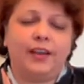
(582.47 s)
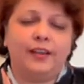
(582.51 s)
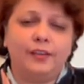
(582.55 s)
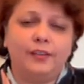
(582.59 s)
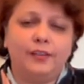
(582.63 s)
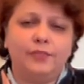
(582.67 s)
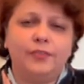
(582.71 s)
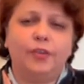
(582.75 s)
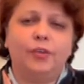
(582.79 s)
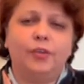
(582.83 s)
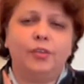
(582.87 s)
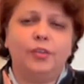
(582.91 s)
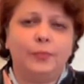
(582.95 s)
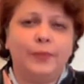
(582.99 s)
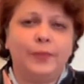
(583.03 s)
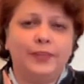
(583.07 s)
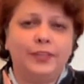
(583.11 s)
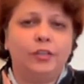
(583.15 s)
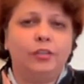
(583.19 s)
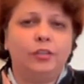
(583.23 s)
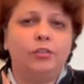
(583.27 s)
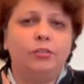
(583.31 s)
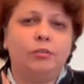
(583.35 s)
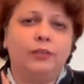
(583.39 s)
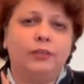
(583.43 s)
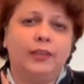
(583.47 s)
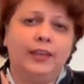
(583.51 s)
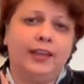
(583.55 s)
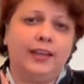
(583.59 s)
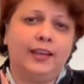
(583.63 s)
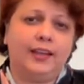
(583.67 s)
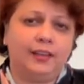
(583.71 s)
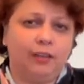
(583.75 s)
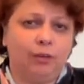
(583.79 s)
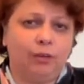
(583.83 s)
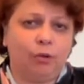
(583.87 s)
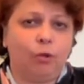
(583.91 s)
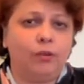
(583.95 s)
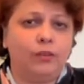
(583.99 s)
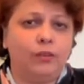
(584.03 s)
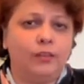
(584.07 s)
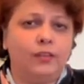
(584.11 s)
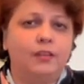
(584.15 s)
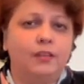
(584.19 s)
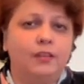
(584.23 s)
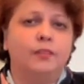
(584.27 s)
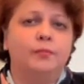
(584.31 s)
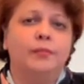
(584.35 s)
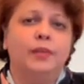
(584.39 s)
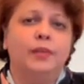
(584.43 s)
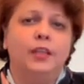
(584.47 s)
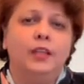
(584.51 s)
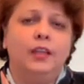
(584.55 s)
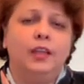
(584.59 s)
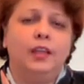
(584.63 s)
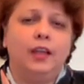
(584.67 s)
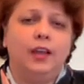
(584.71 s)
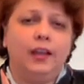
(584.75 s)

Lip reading: And of course, when you're looking at long-term,